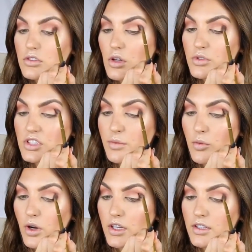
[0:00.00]
So I'm just gonna be
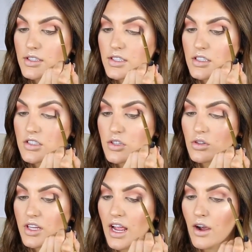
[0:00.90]
working this into
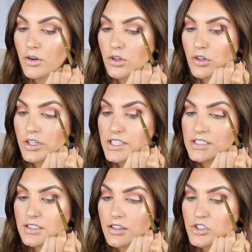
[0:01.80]
the outer
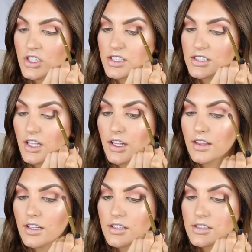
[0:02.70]
crease just like
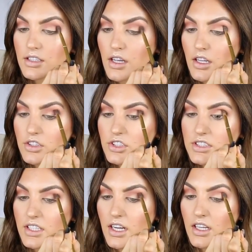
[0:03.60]
this, just
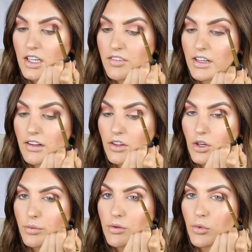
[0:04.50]
to kind of give it a
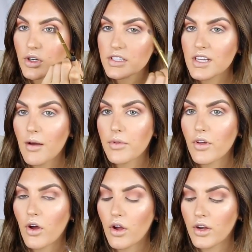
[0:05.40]
little bit more depth
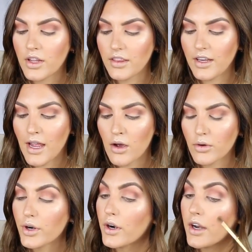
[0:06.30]
on the
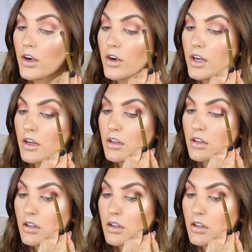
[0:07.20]
outer area.